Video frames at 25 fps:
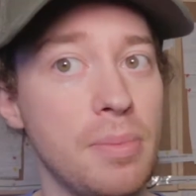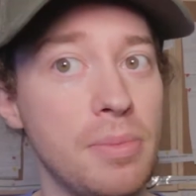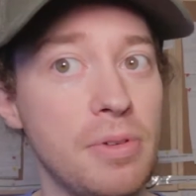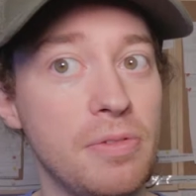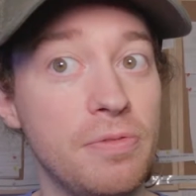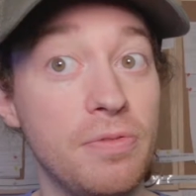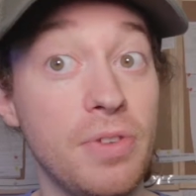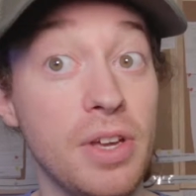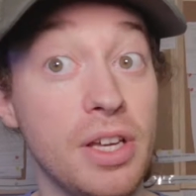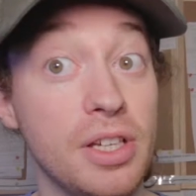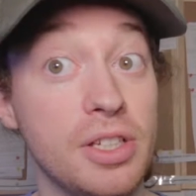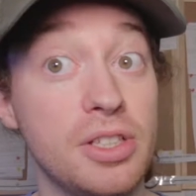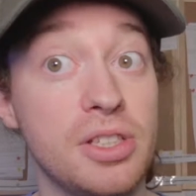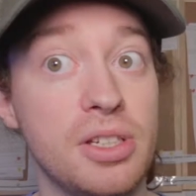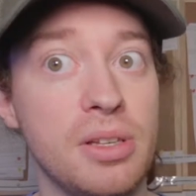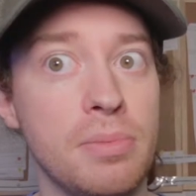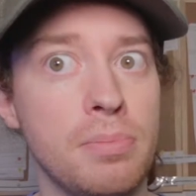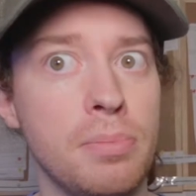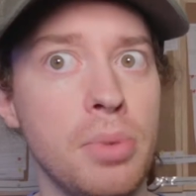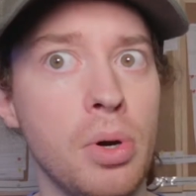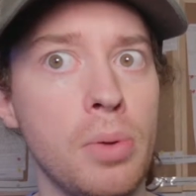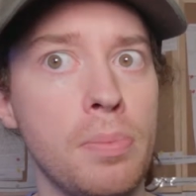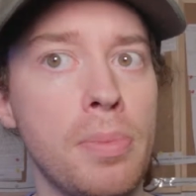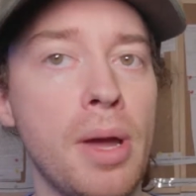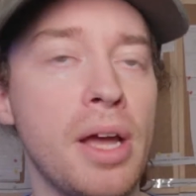fixed
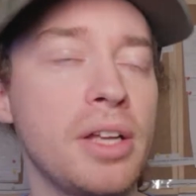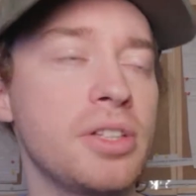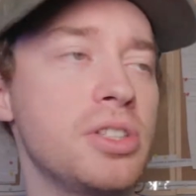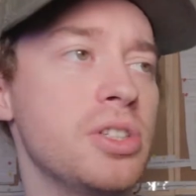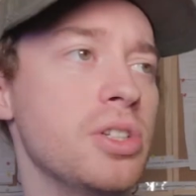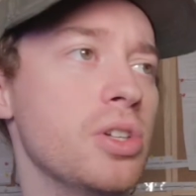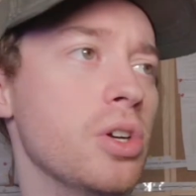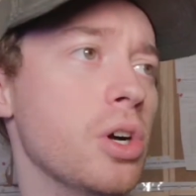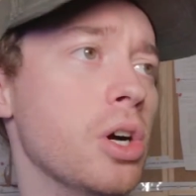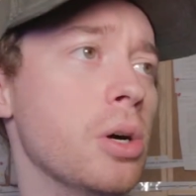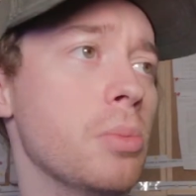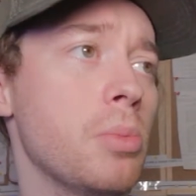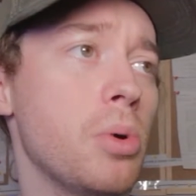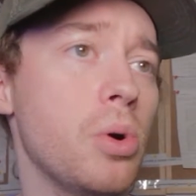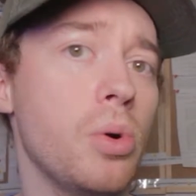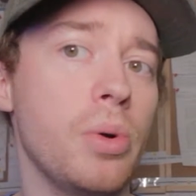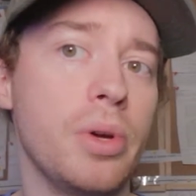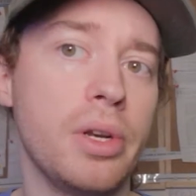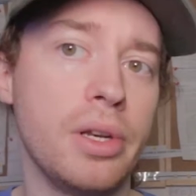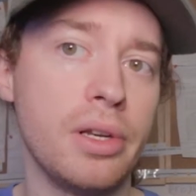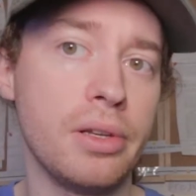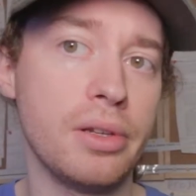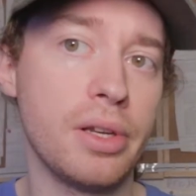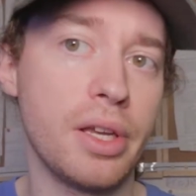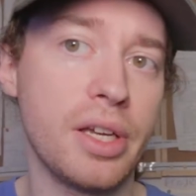and put back to normal
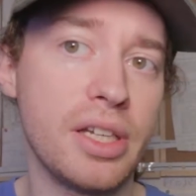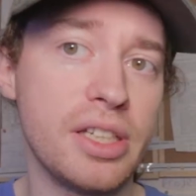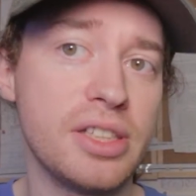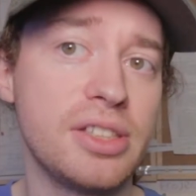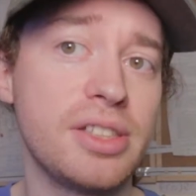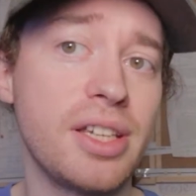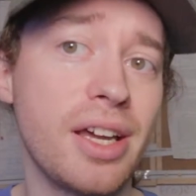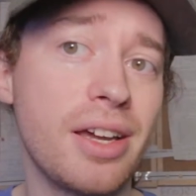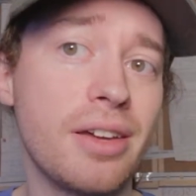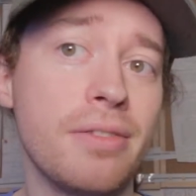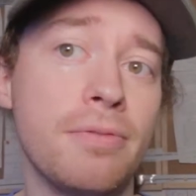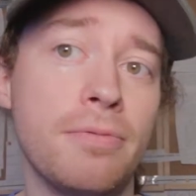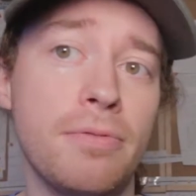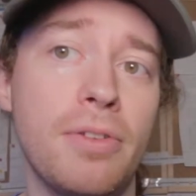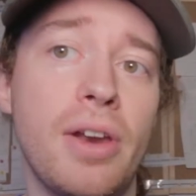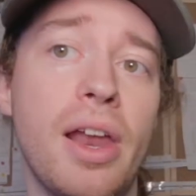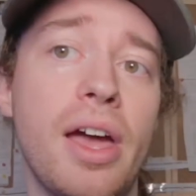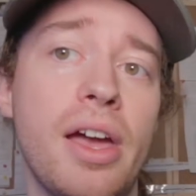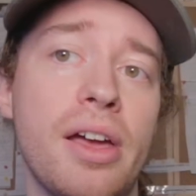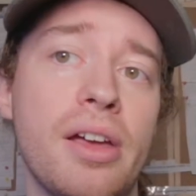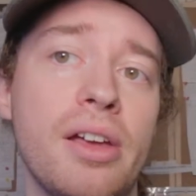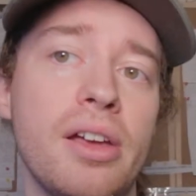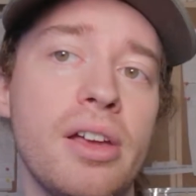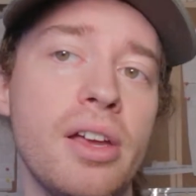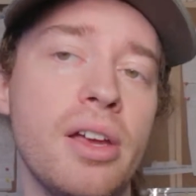in like a second
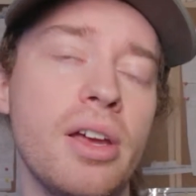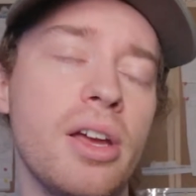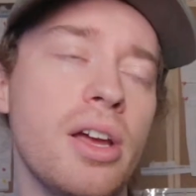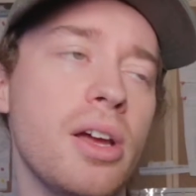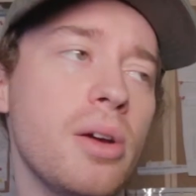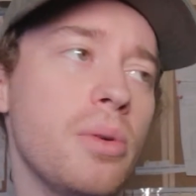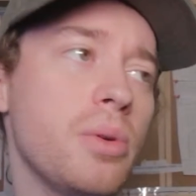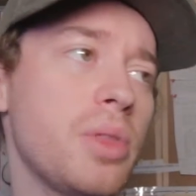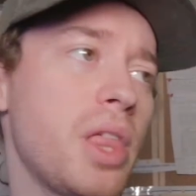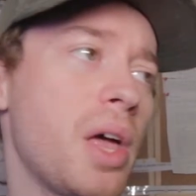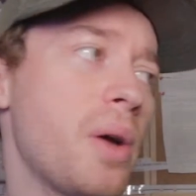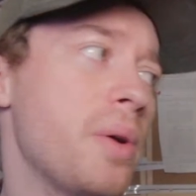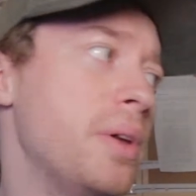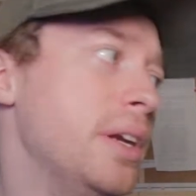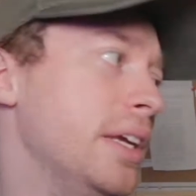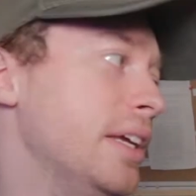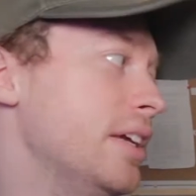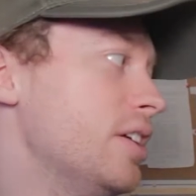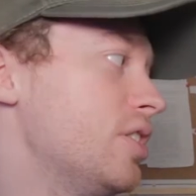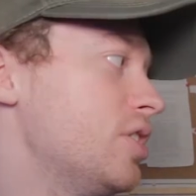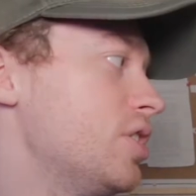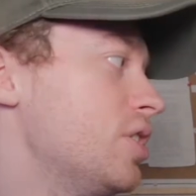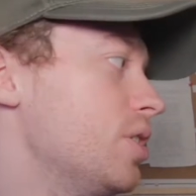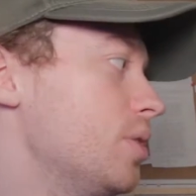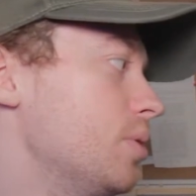flat without any
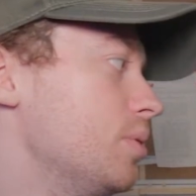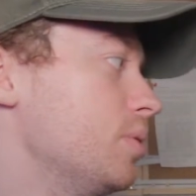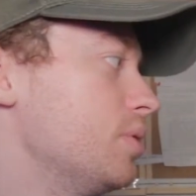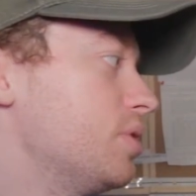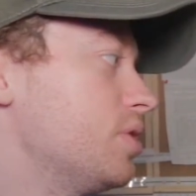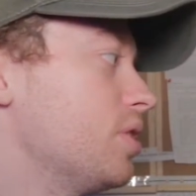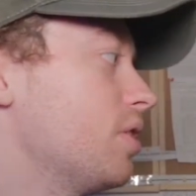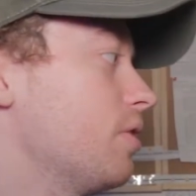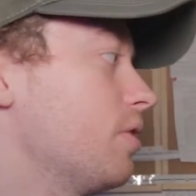issues